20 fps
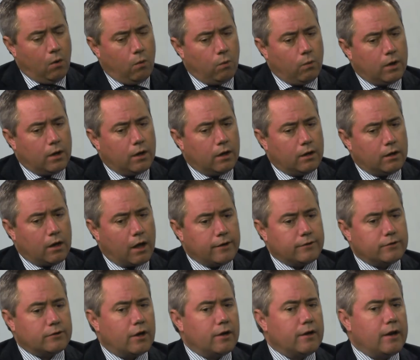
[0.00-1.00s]
Well, I
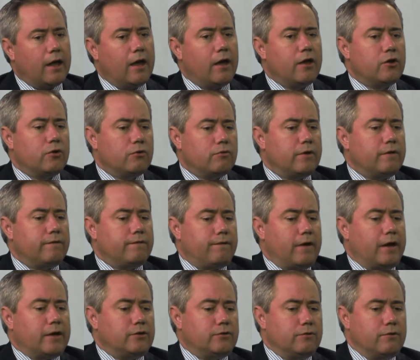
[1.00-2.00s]
don't know how you'd already
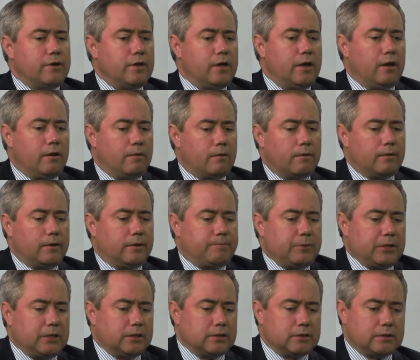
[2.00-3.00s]
factor it in,
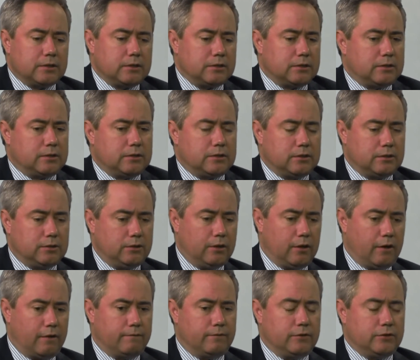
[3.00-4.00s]
because it's, you
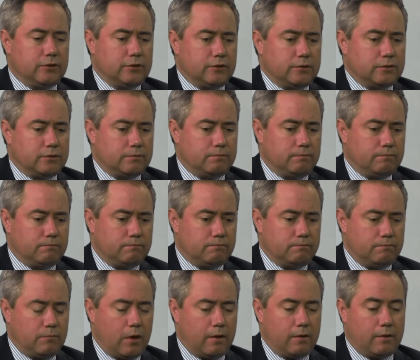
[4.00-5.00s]
know, this is,
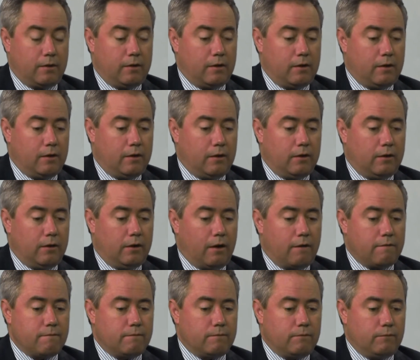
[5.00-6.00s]
you
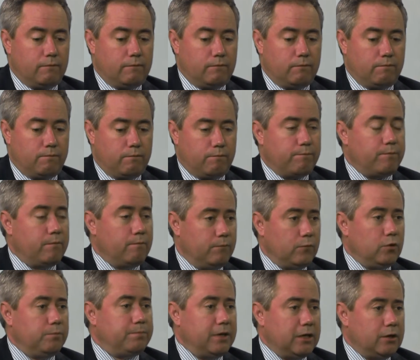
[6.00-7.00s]
know,
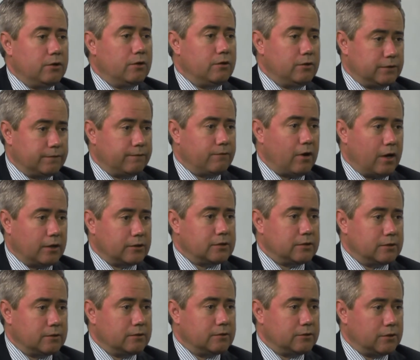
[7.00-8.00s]
big news for
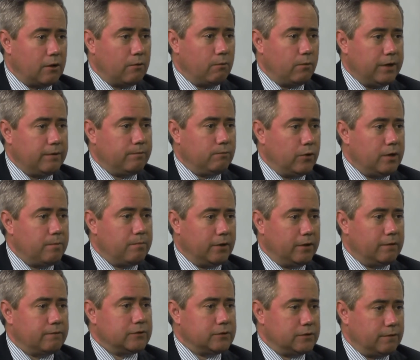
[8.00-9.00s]
us. So we, we
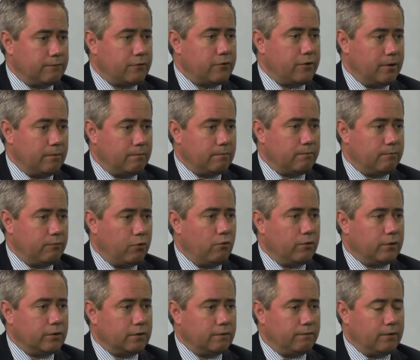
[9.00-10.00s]
believe this is a very
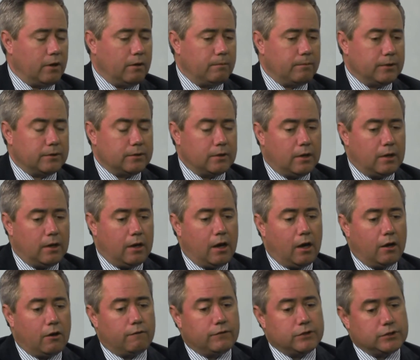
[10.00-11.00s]
important development.
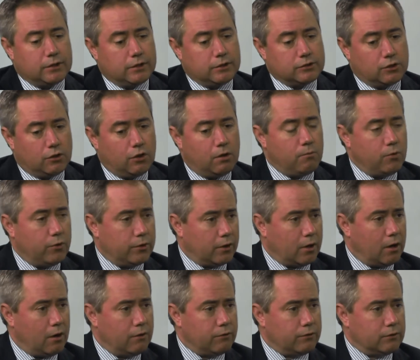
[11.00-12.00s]
And obviously there's a lot more to
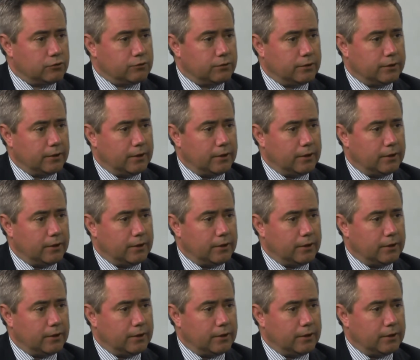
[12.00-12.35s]
go in the drilling